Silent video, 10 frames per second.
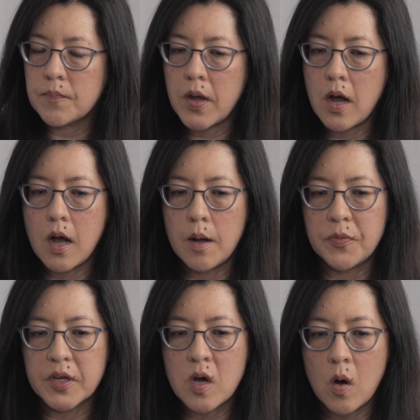
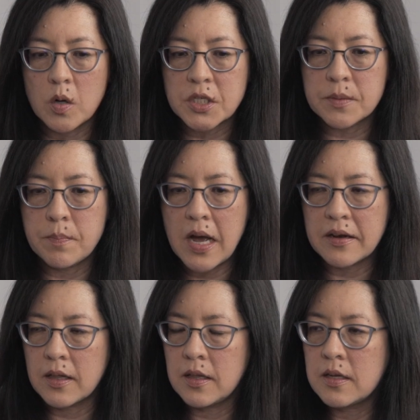the cost
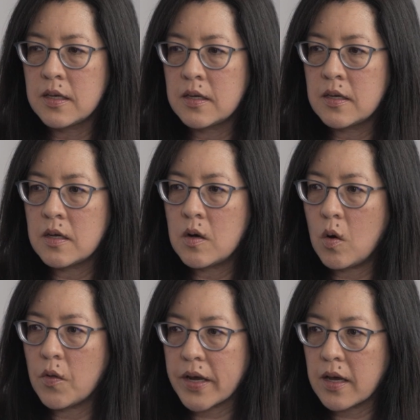model,
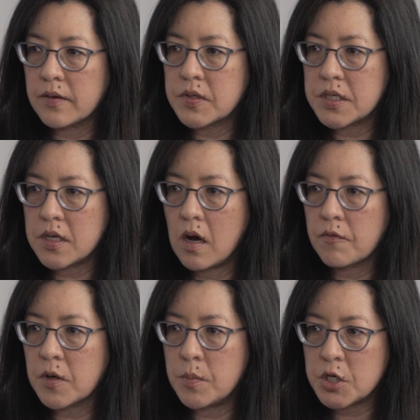all that kind of
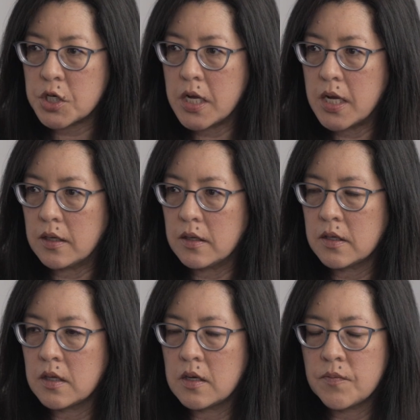stuff, commissioning,
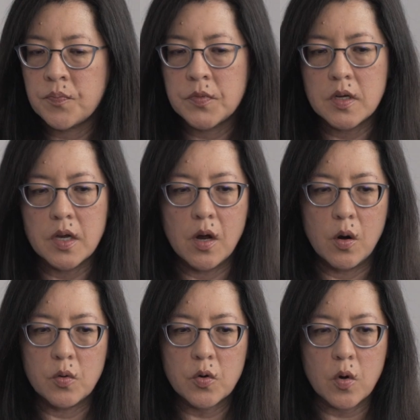
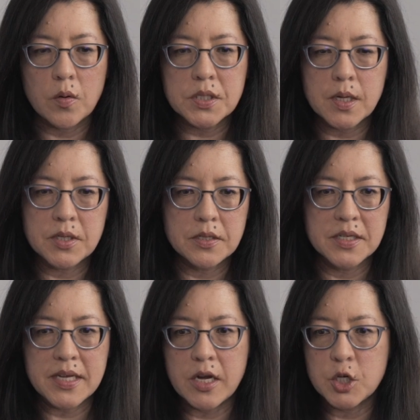
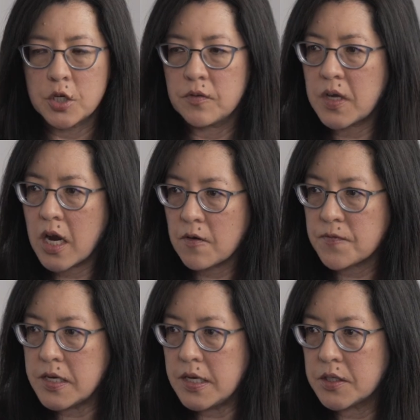cross-subsidization of care
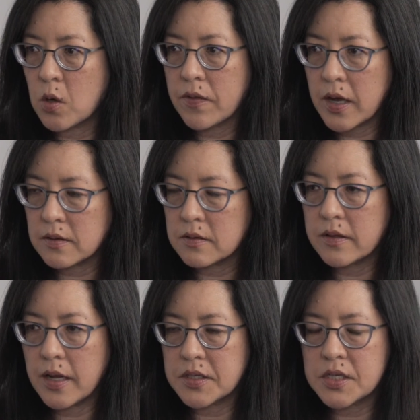fees, all
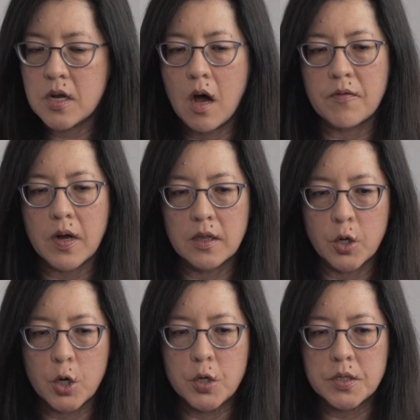that stuff I
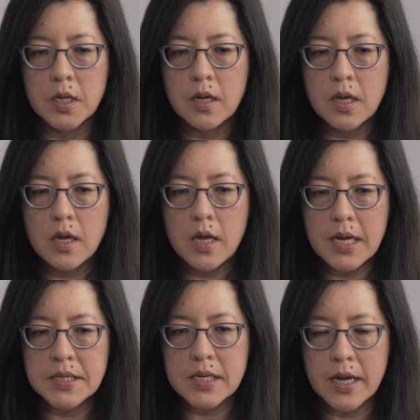learned
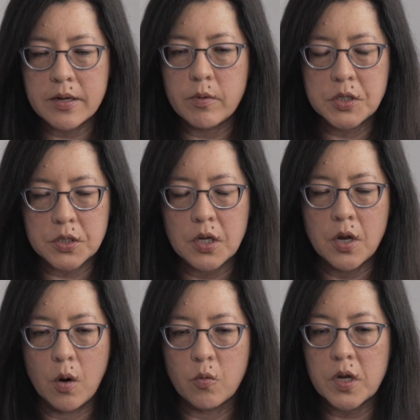inside. It was,
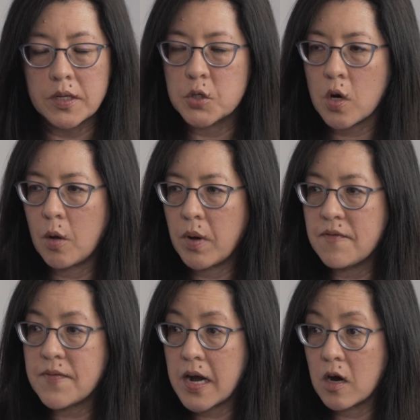really trial by
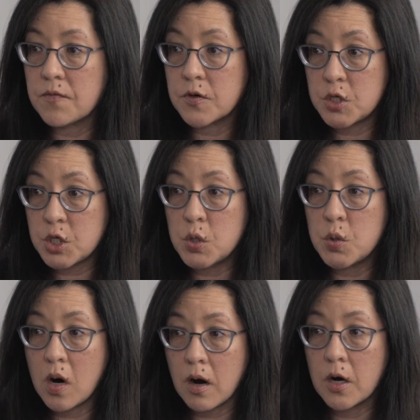fire for
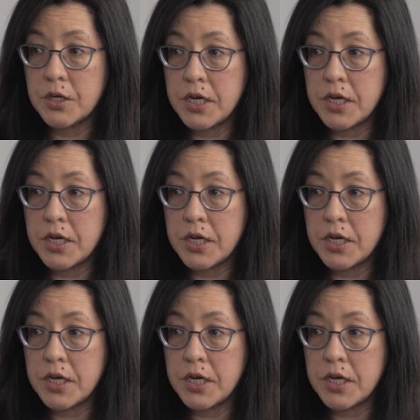2 hard